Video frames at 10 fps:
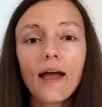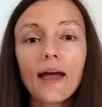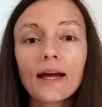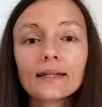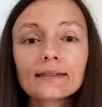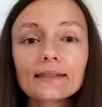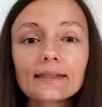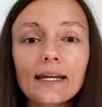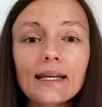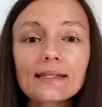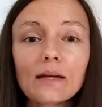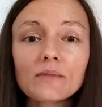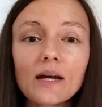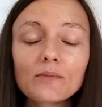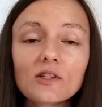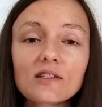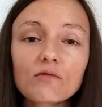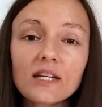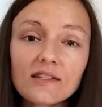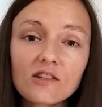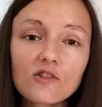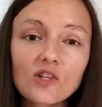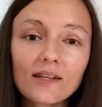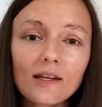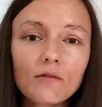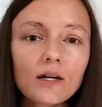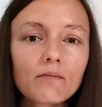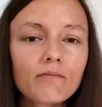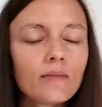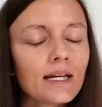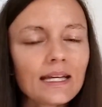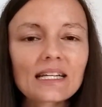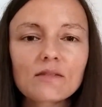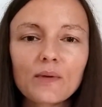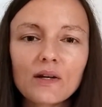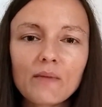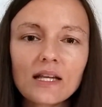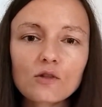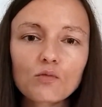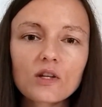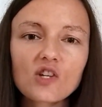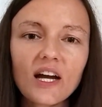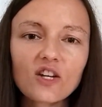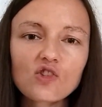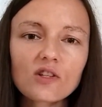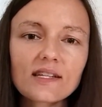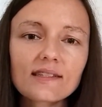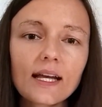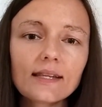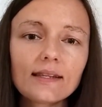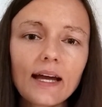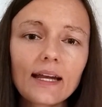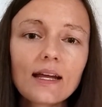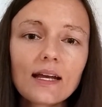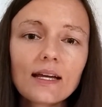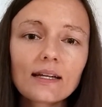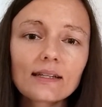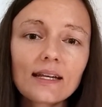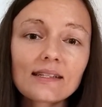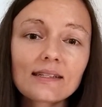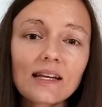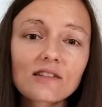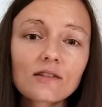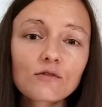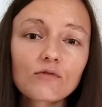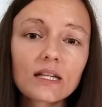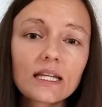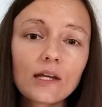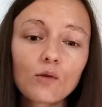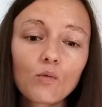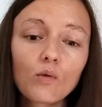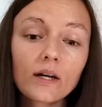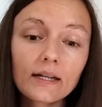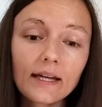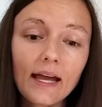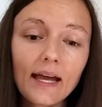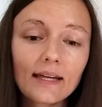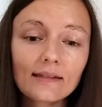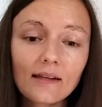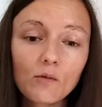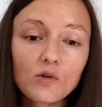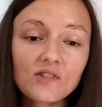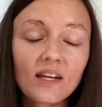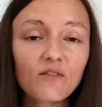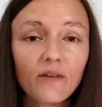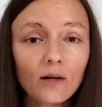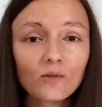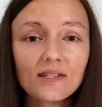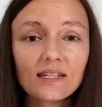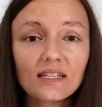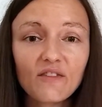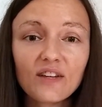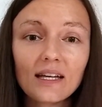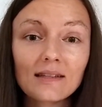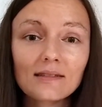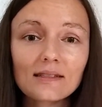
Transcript: And they summed up this research, and there were many experiments which actually said that this doesn't really work, and there was not found a significant